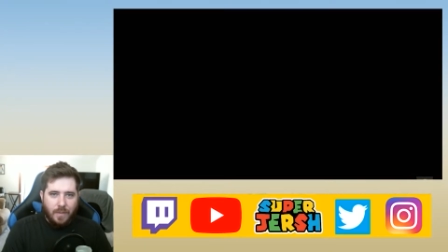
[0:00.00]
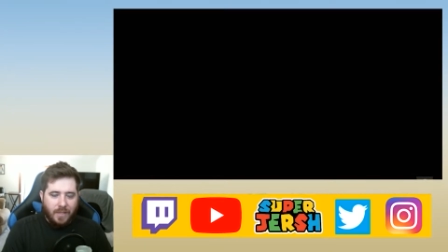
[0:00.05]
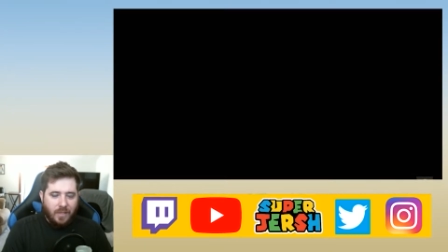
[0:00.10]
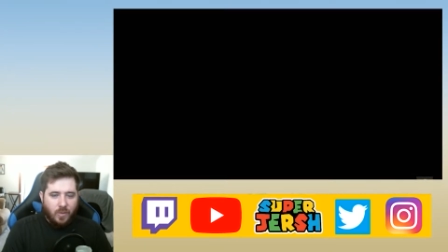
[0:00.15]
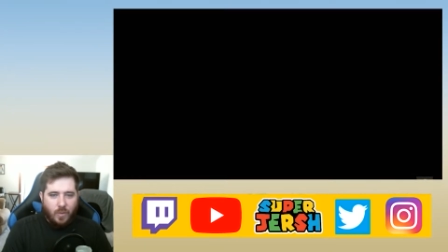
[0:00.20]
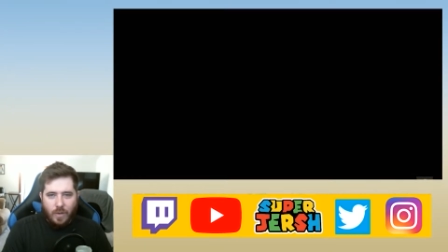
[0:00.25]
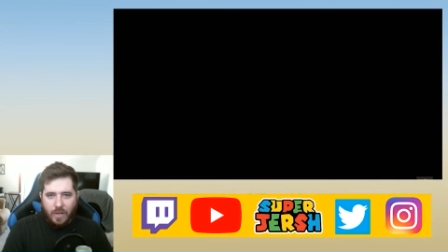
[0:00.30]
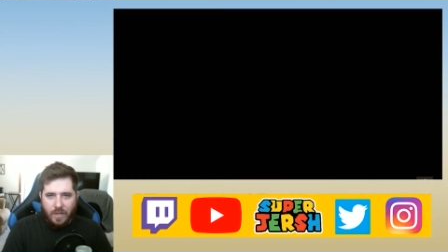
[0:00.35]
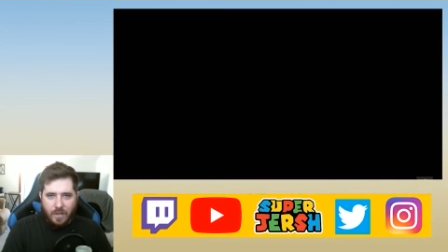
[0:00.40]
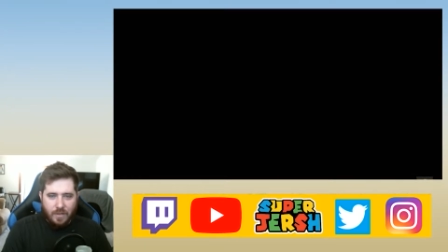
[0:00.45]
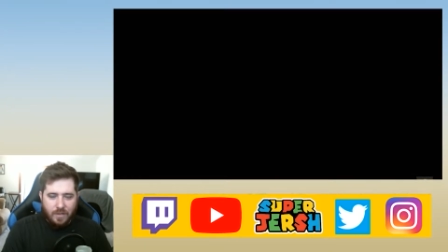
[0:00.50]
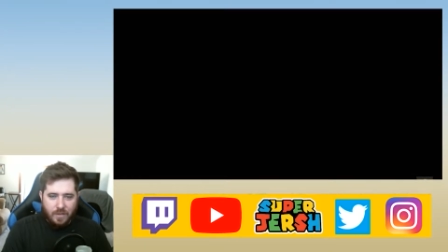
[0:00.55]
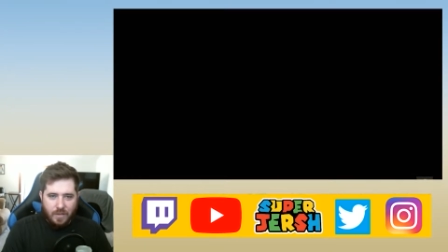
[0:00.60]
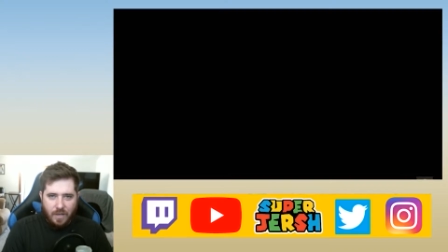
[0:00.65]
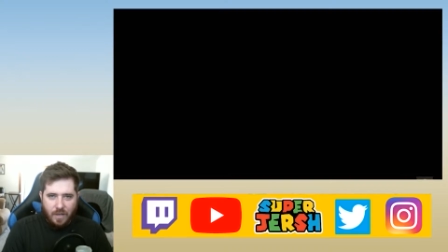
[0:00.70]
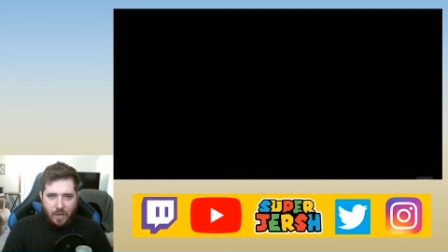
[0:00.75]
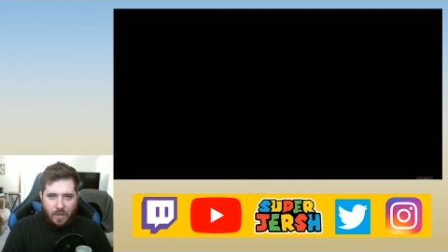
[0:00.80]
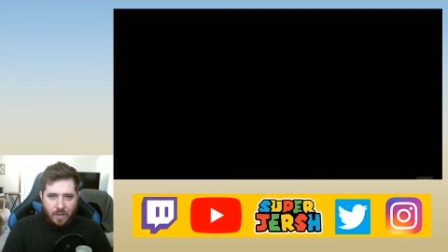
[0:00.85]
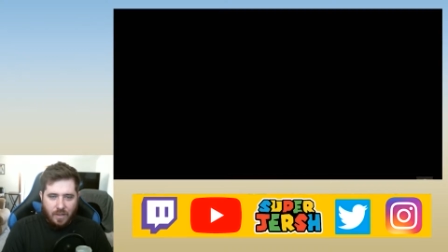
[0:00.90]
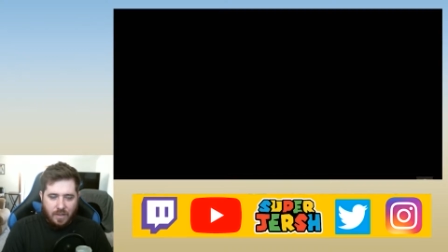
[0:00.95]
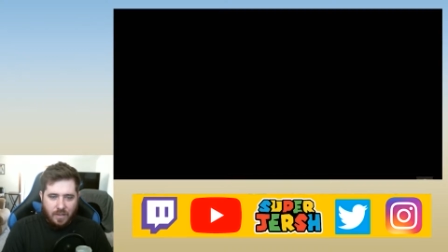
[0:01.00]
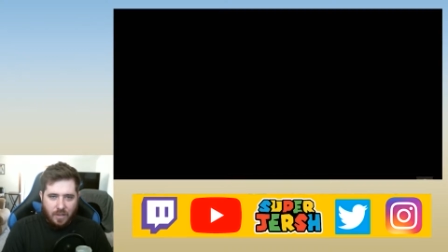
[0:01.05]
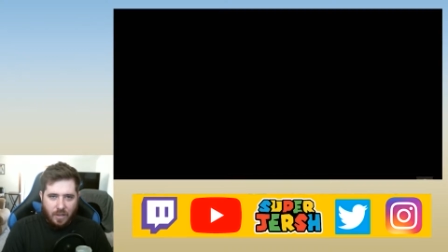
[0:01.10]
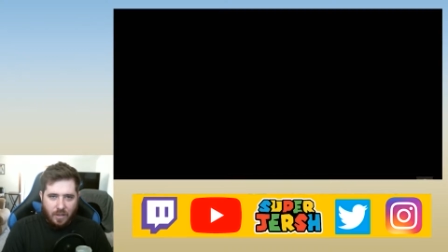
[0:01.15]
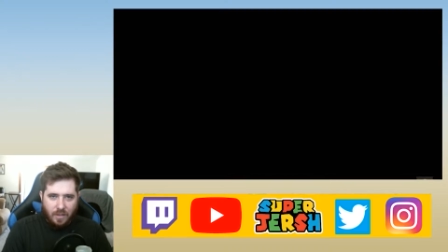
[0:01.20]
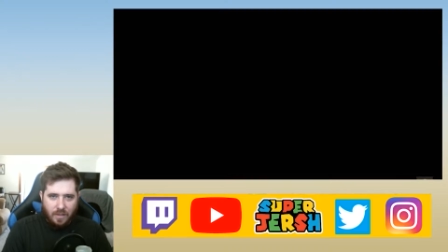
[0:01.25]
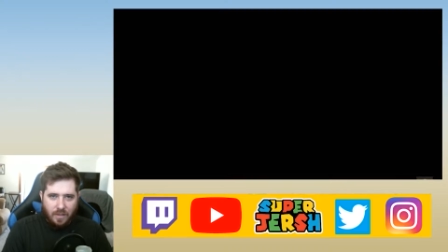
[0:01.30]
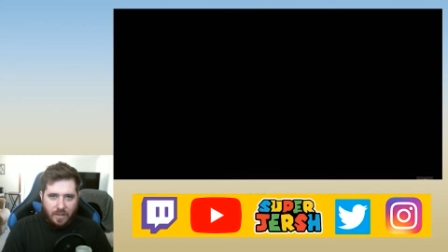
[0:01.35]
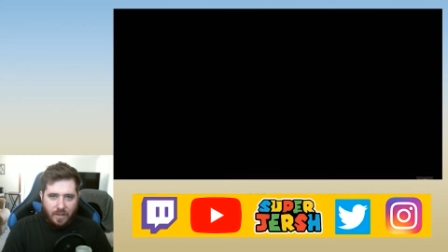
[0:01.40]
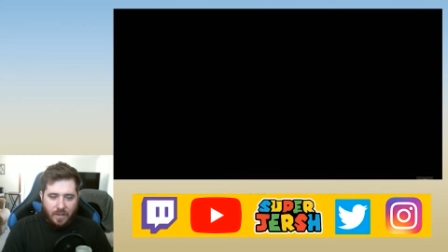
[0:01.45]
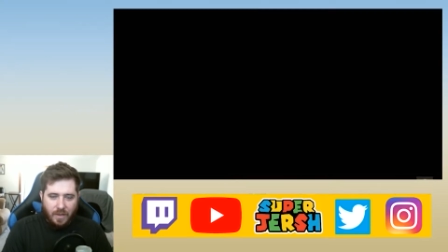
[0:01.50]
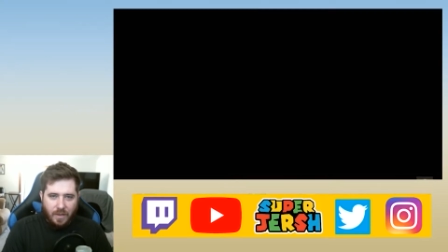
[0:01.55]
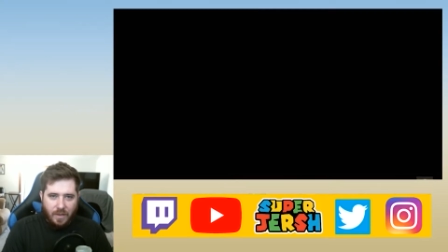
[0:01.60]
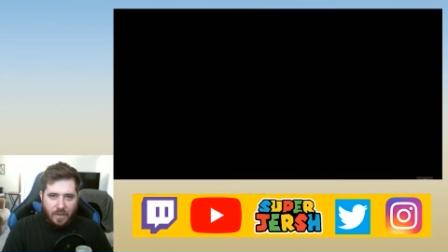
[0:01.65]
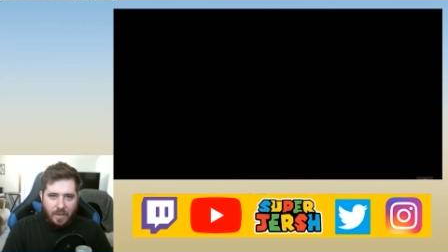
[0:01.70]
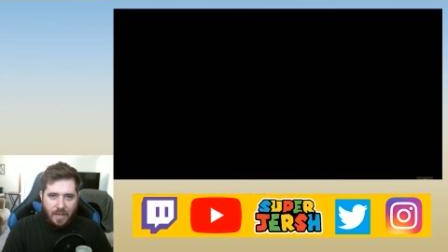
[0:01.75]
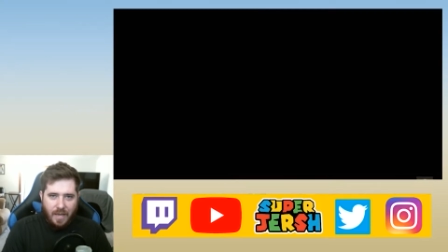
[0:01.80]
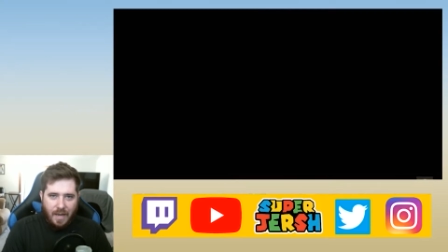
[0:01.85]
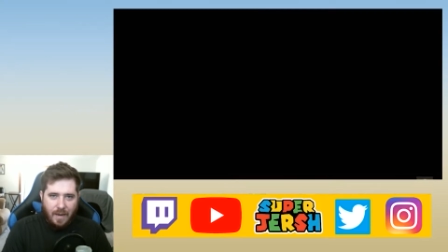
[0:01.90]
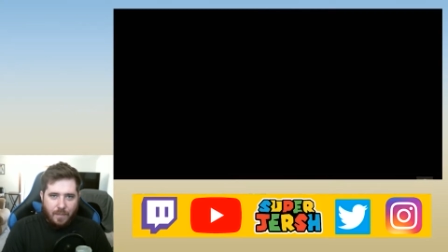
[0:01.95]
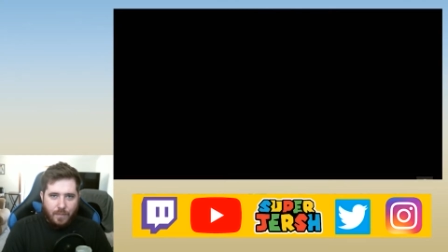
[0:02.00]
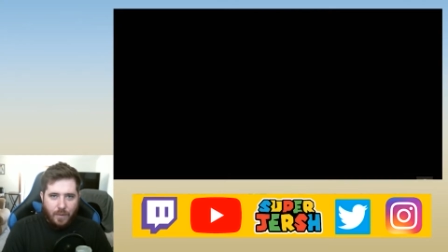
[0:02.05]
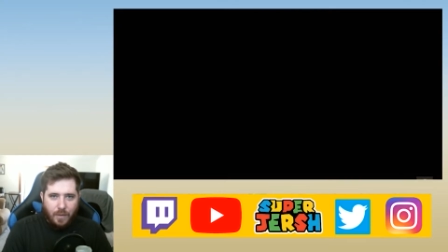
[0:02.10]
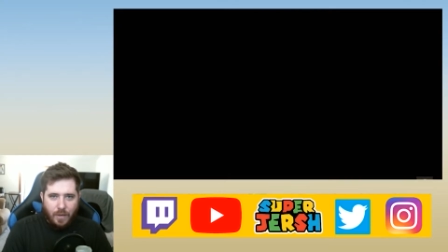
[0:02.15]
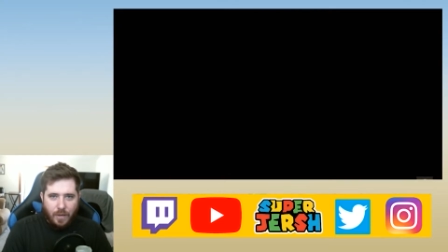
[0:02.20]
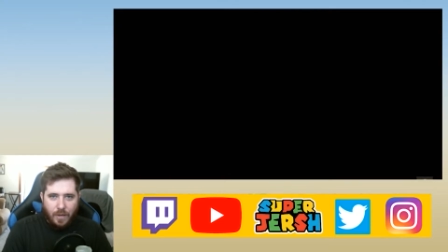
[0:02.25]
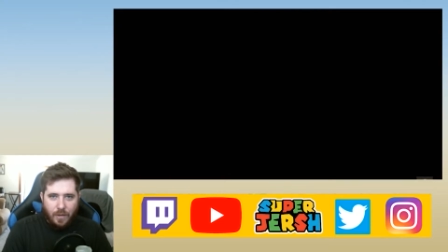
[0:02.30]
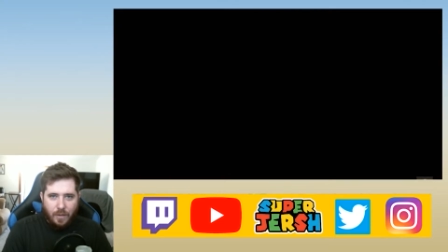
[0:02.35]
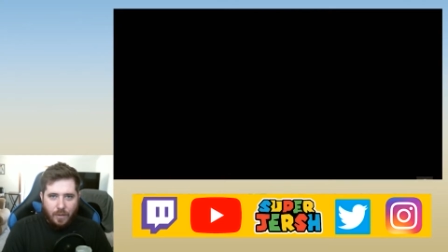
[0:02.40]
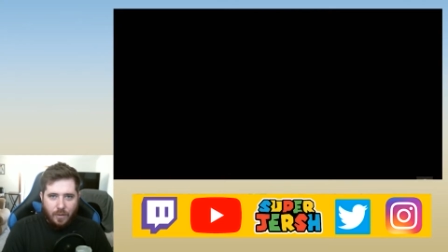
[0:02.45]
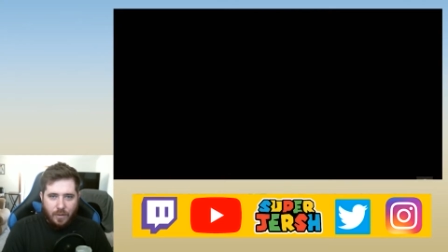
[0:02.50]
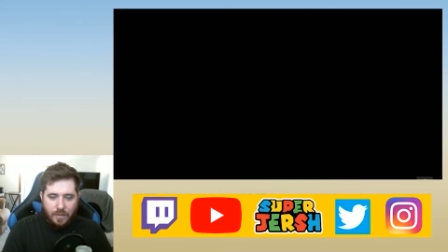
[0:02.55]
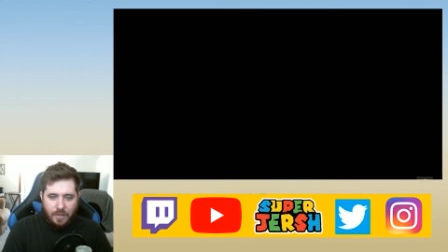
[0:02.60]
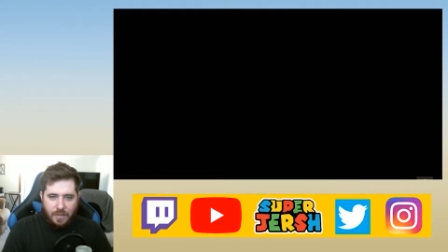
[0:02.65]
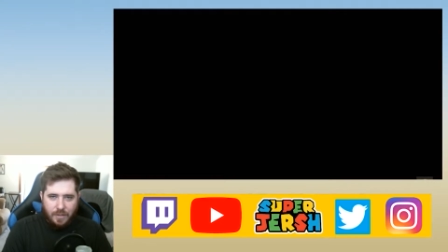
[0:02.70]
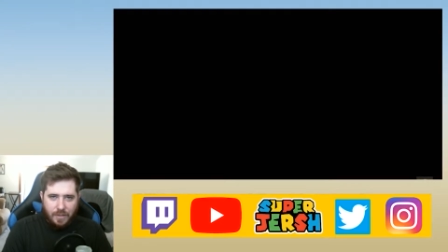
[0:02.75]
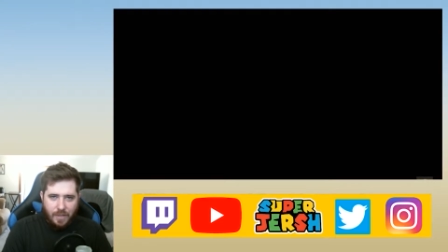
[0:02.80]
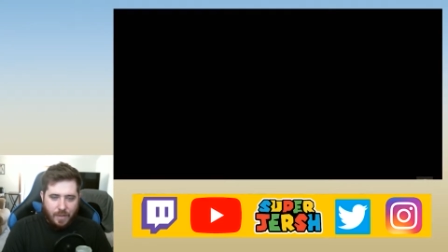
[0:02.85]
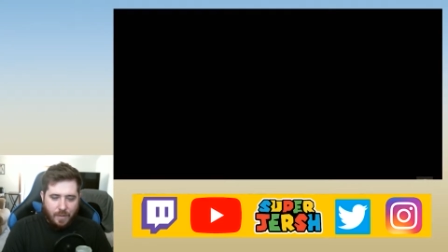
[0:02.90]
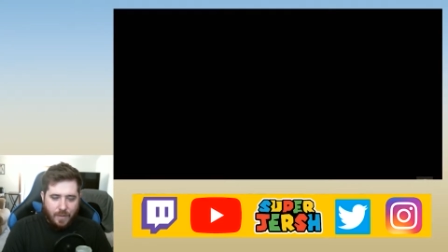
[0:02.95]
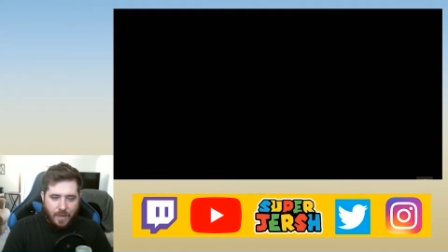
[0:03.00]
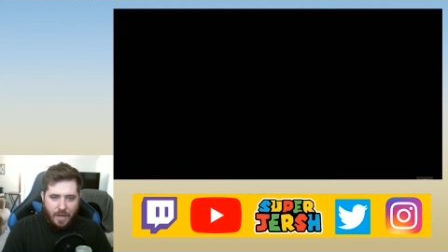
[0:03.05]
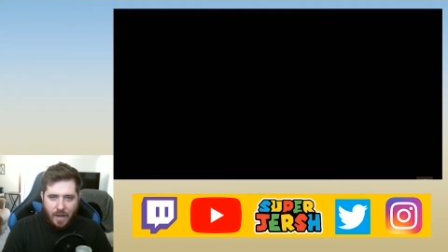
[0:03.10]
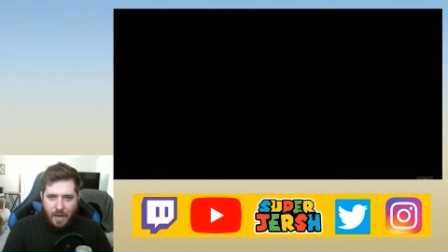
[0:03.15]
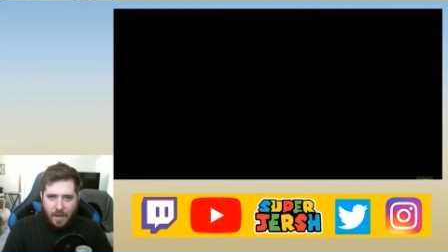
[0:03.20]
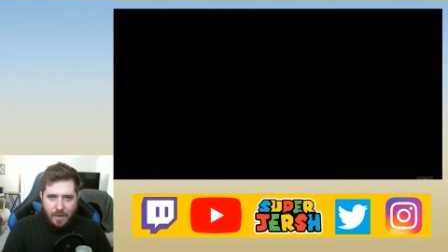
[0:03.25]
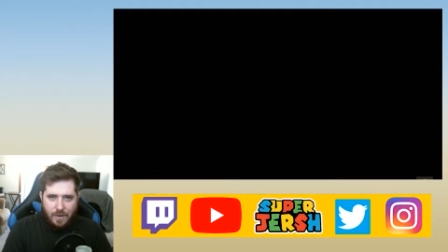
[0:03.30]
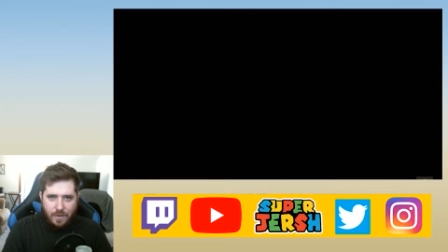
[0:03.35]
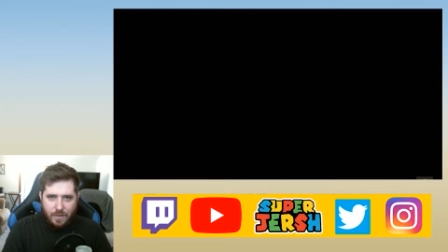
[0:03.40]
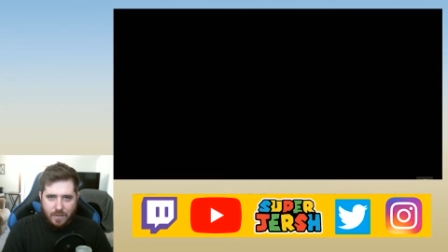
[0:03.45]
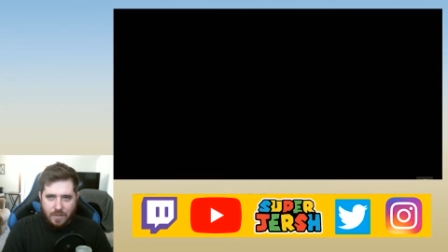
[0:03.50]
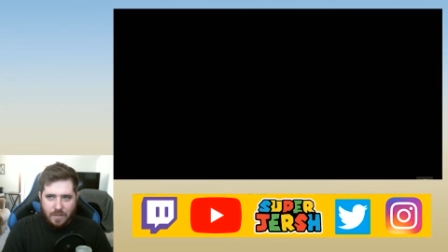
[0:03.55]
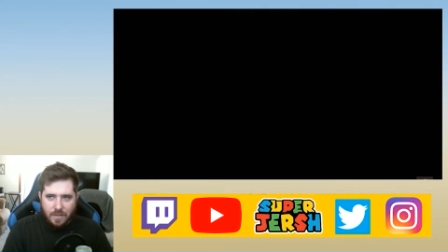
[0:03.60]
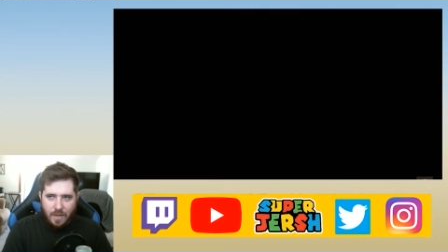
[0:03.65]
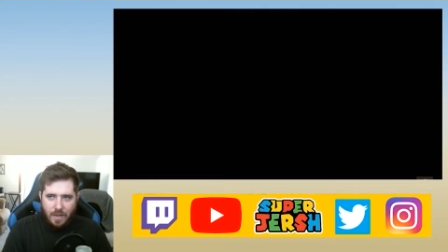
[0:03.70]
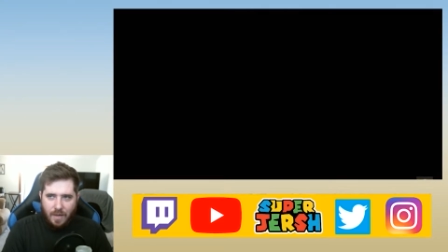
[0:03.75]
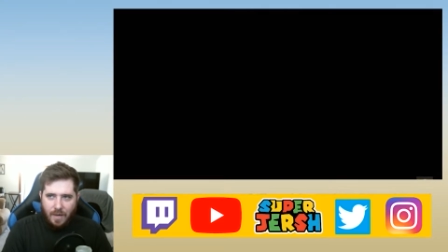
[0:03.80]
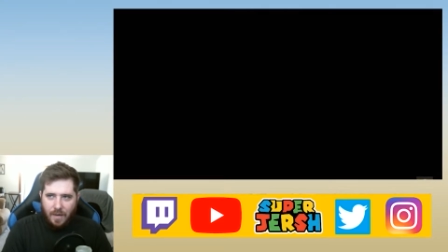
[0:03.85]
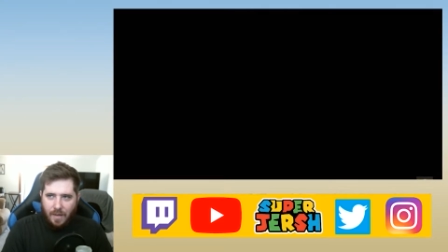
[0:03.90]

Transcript: like twenty years ago that starred Leonardo DiCaprio and Jeremy Irons.